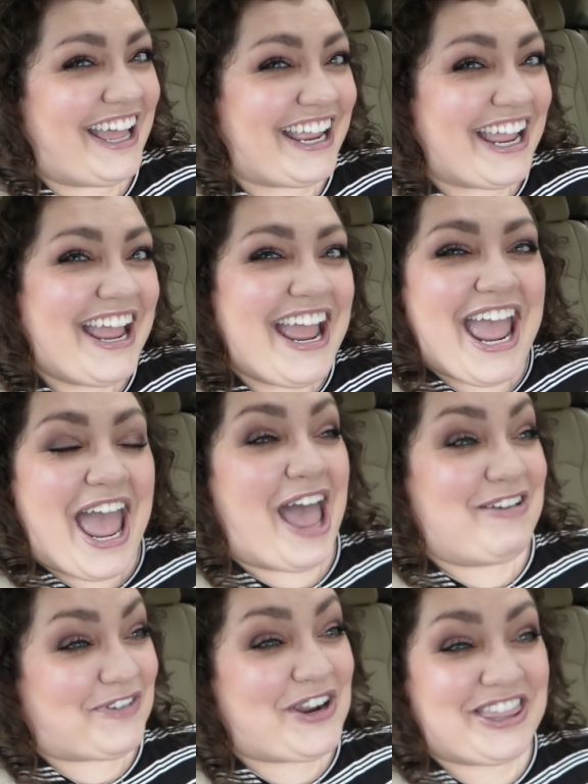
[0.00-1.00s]
like
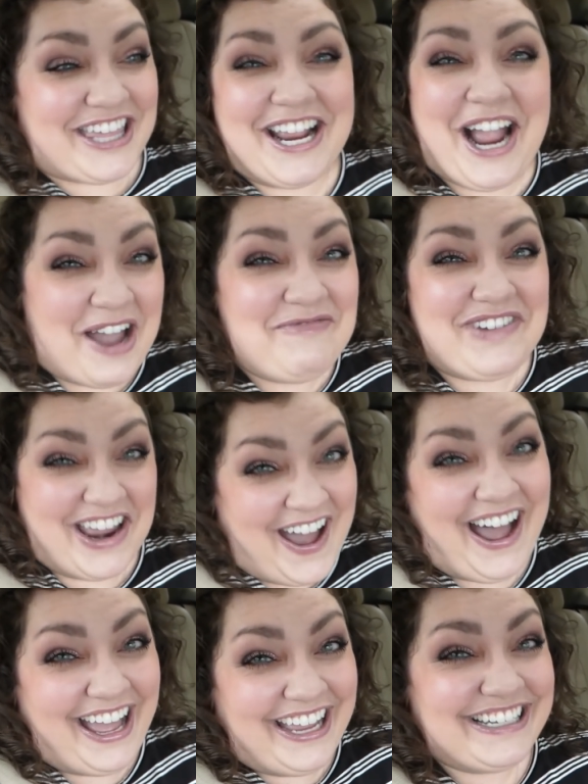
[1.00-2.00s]
everything I'm
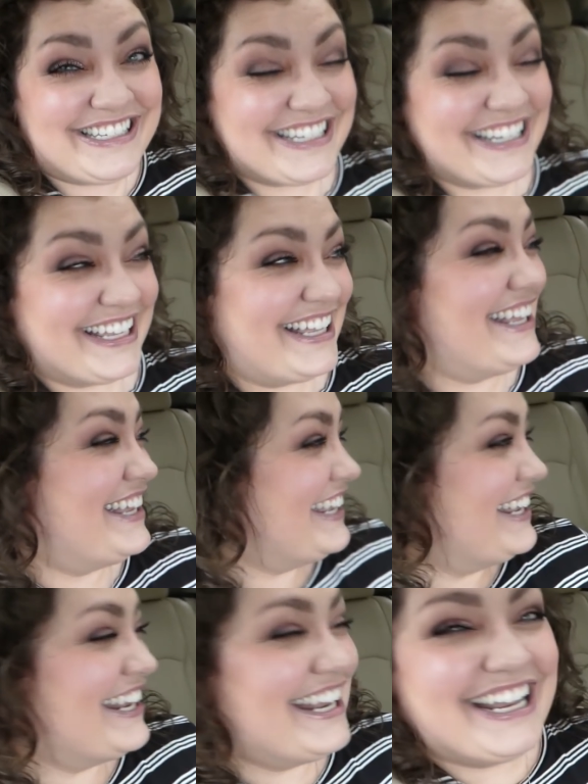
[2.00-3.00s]
not. That's
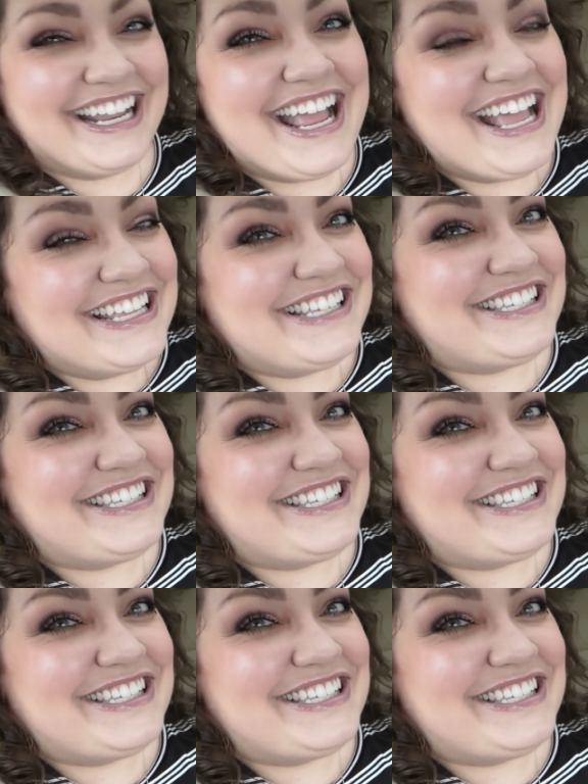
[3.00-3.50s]
right.